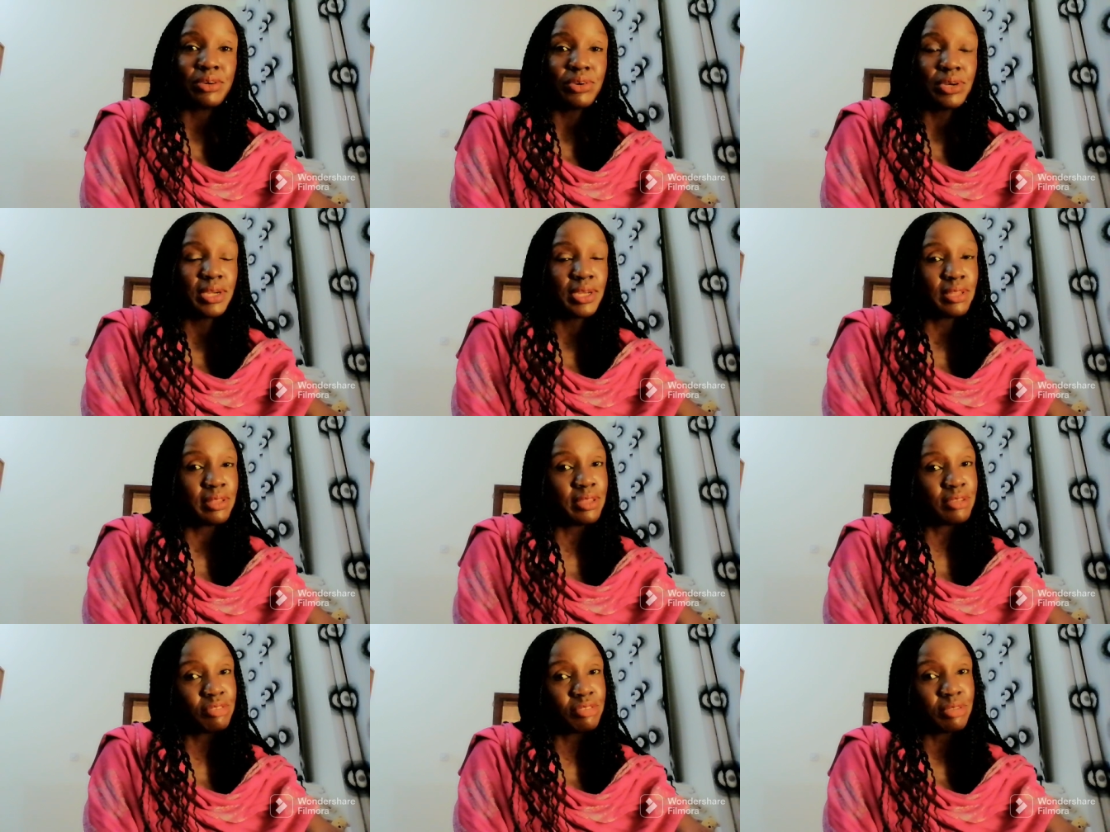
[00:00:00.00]

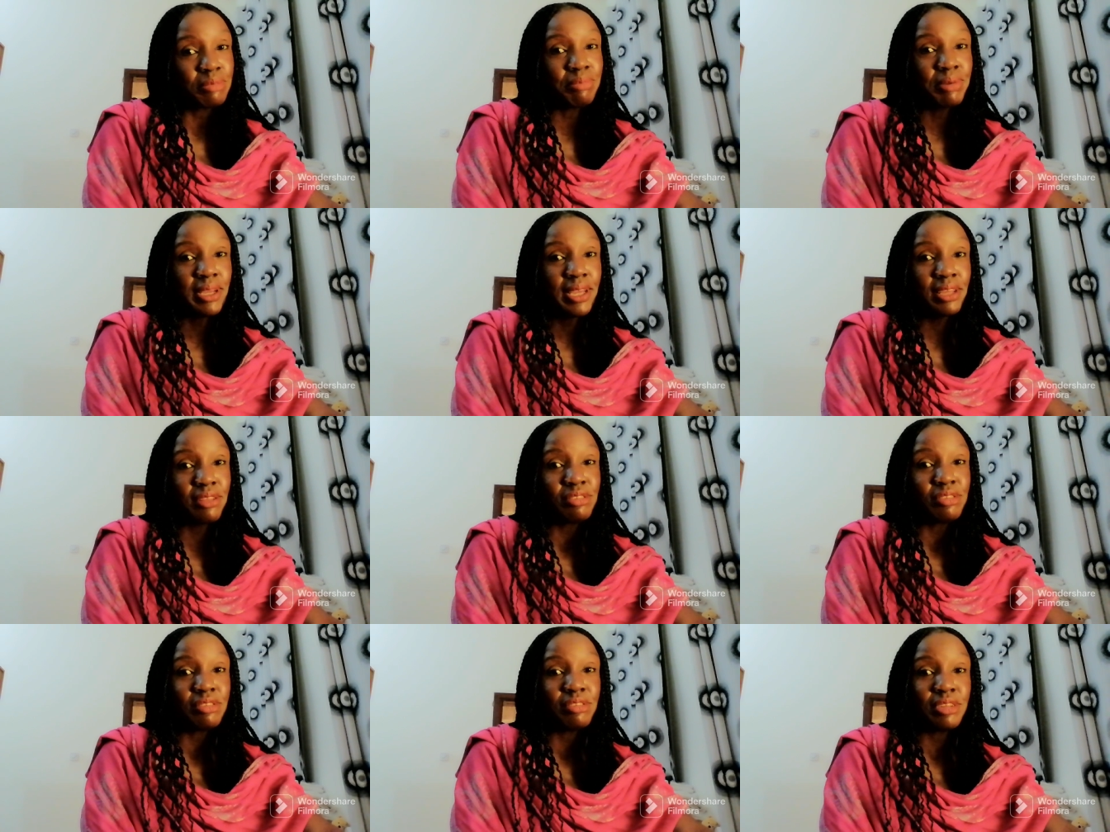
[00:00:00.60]
Okay, there's some
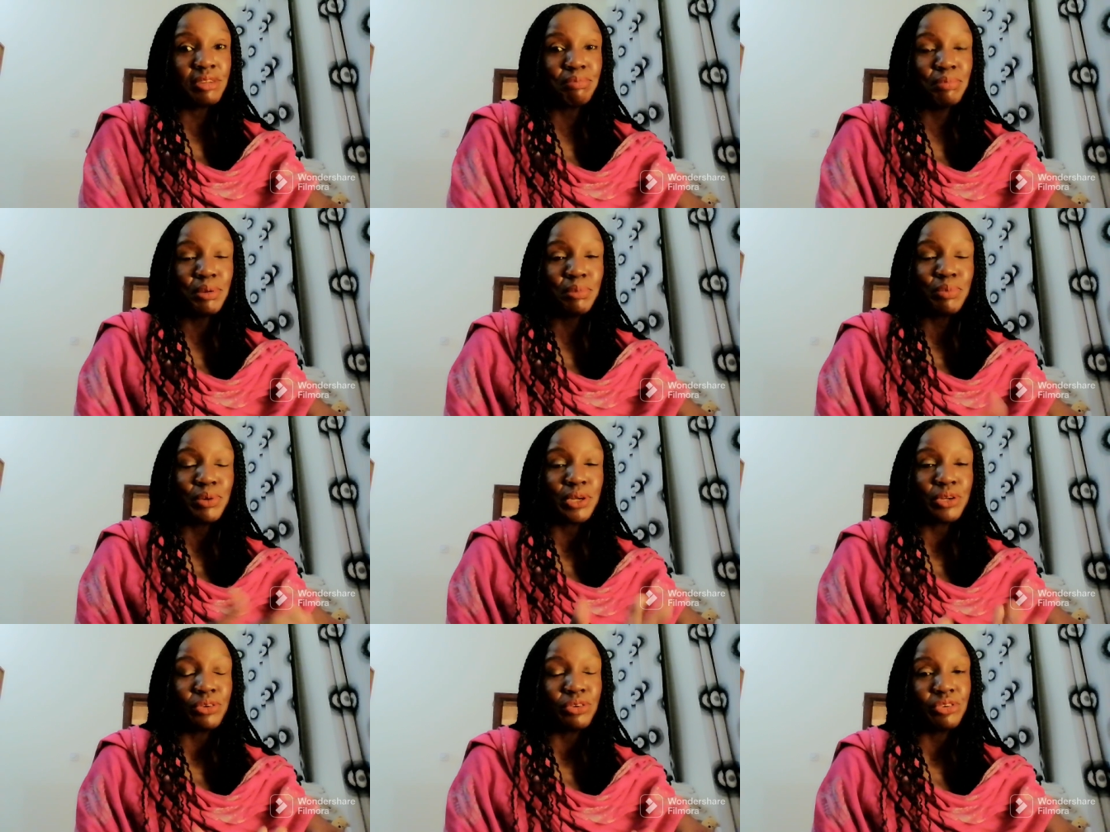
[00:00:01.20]
cases that
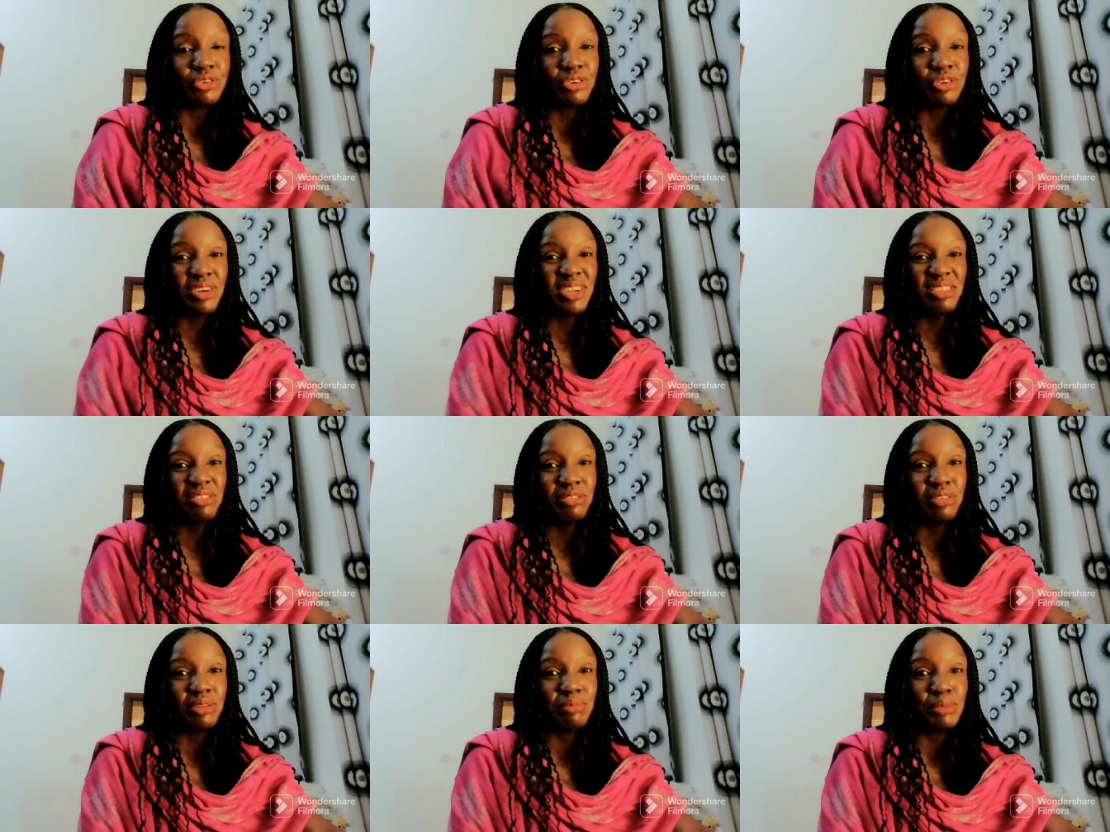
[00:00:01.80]
people are not
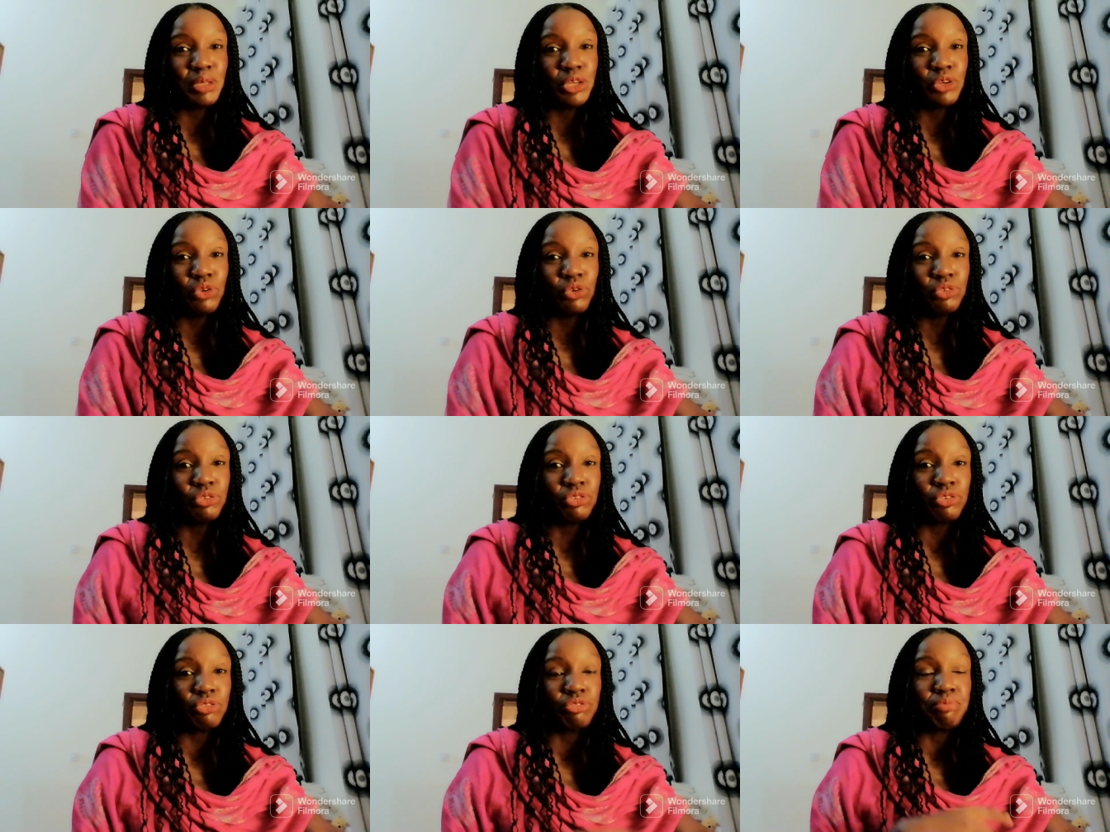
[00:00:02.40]
trusted
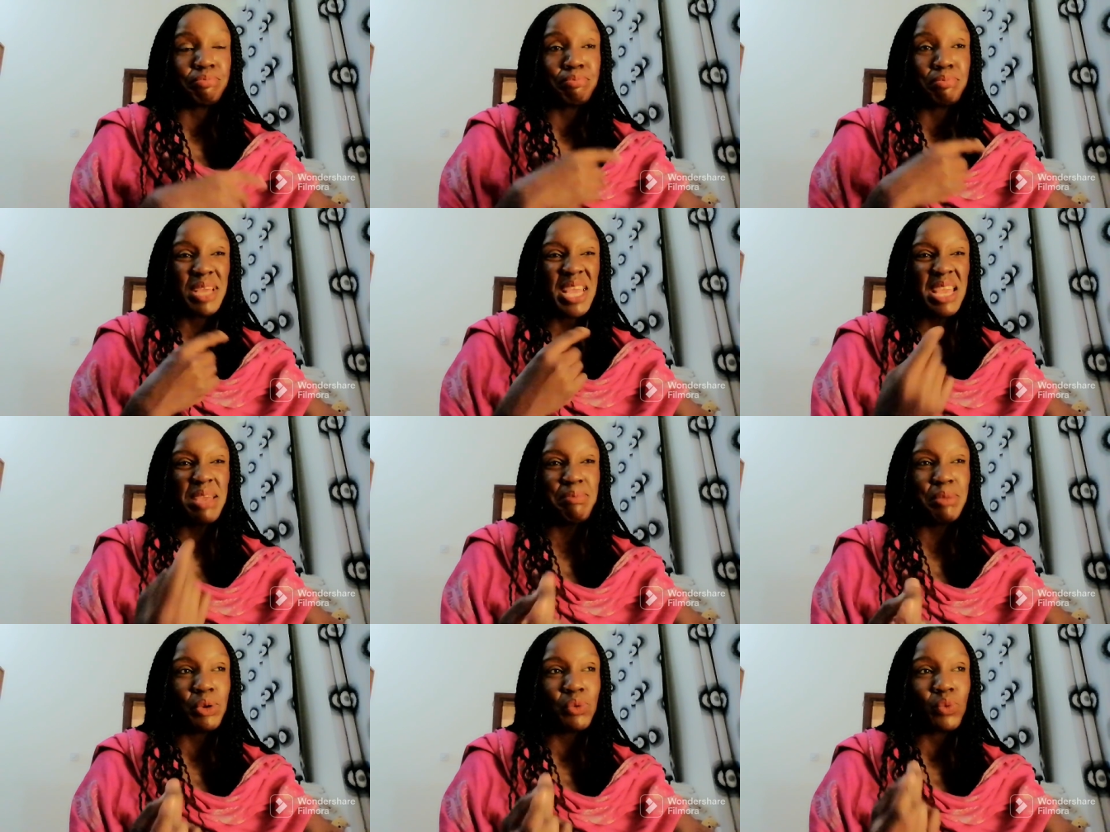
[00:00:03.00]
because of
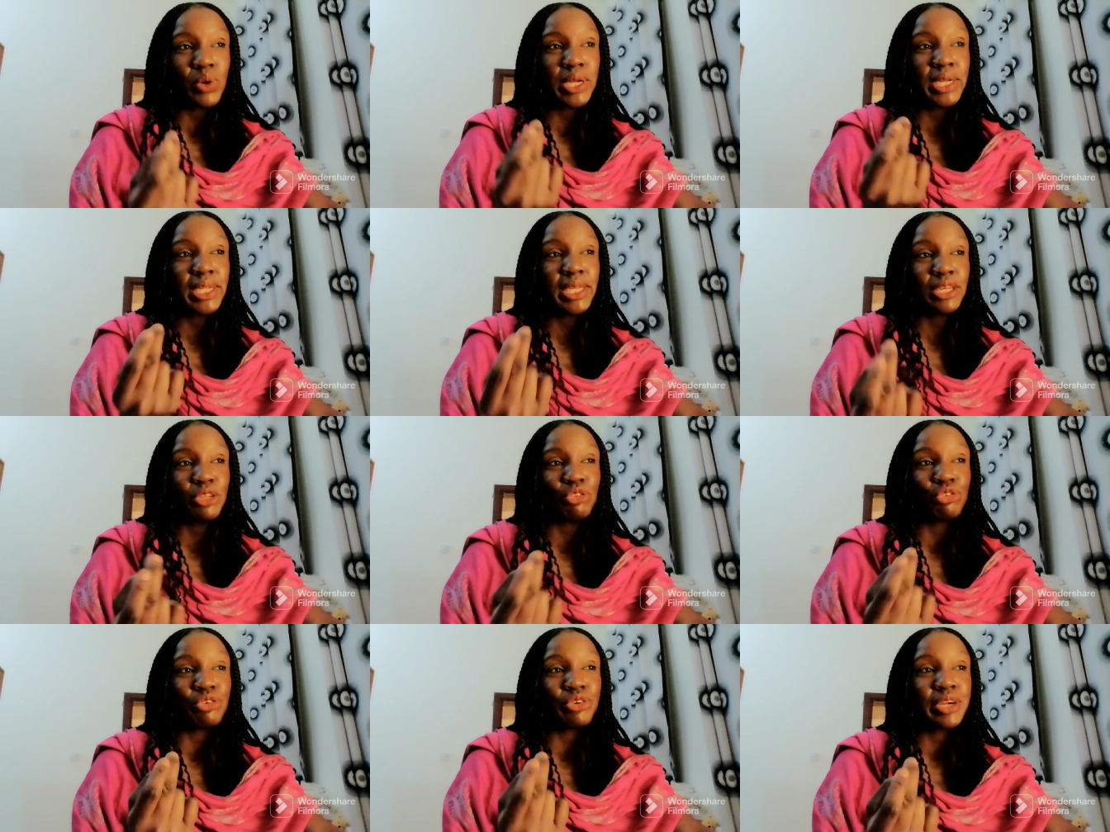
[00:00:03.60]
maybe one
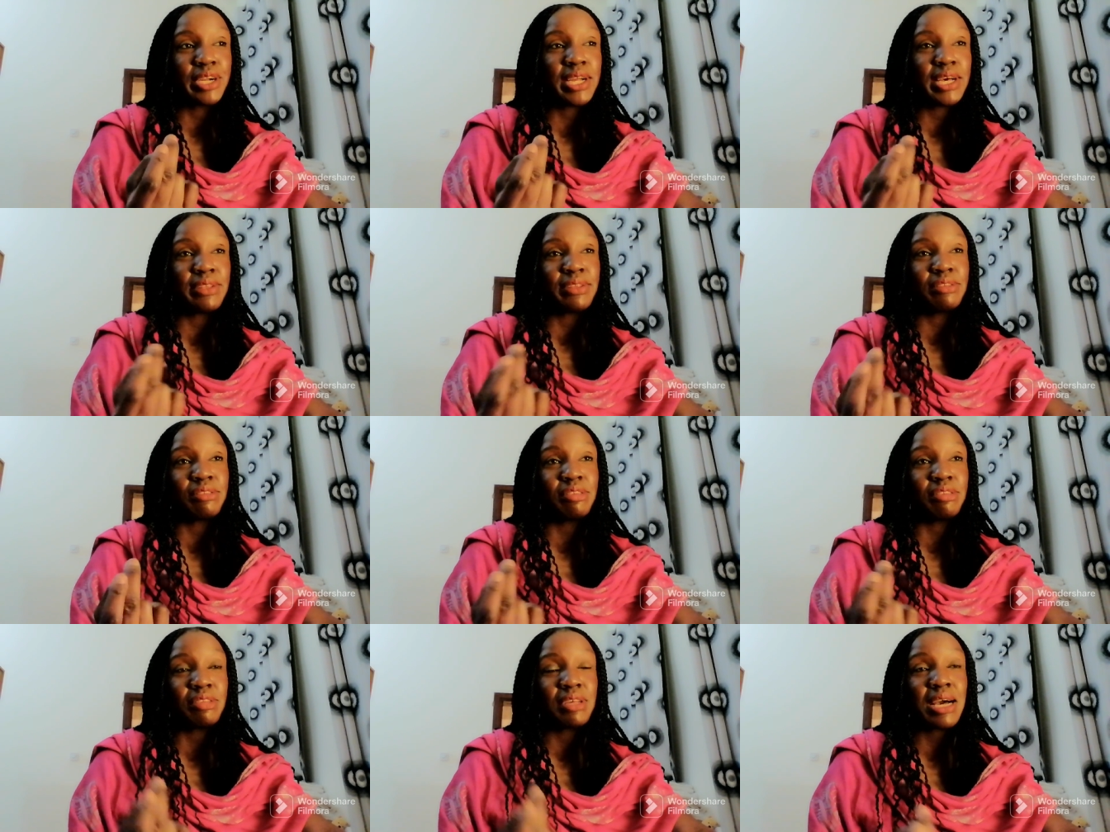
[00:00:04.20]
case or
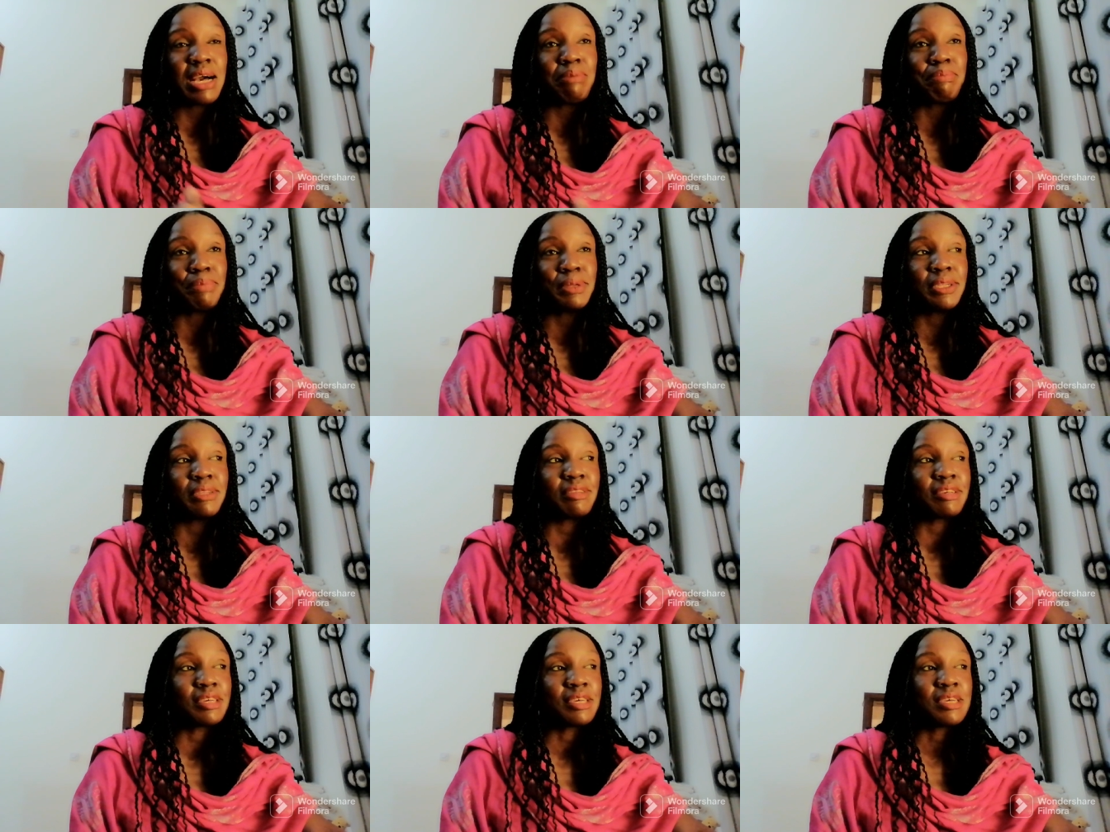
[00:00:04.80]
another. This
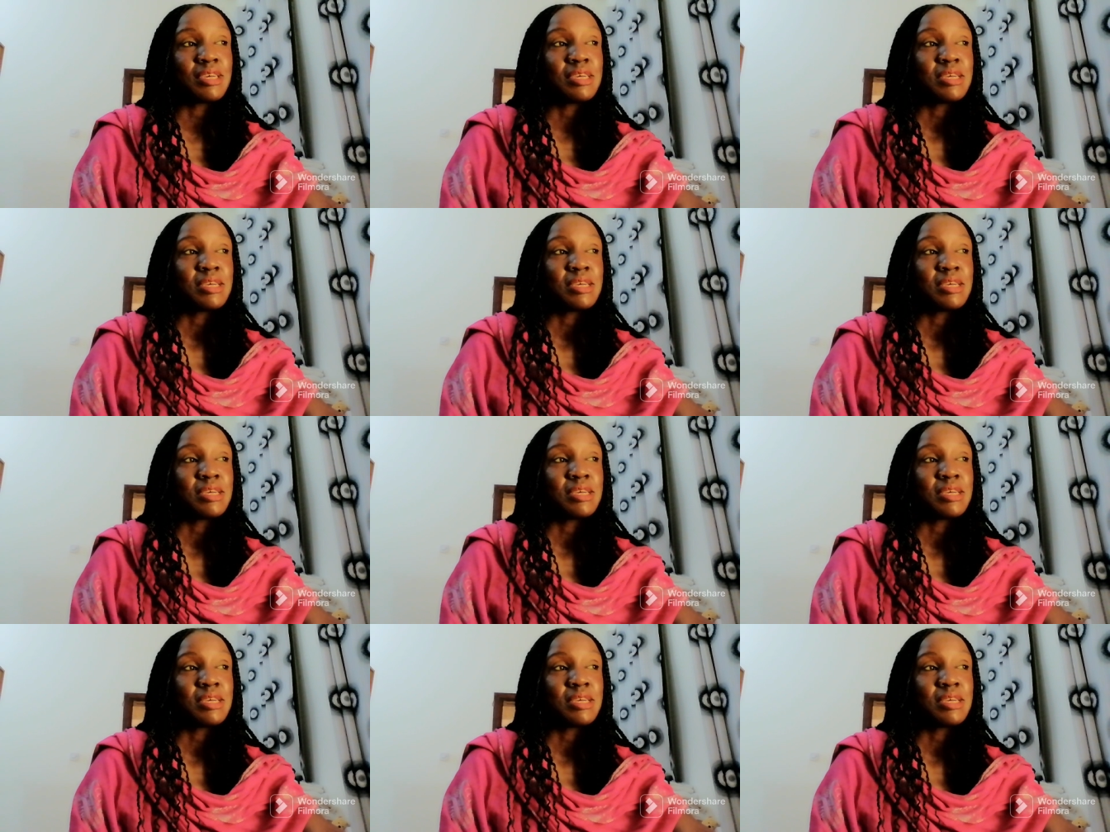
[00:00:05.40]
happened.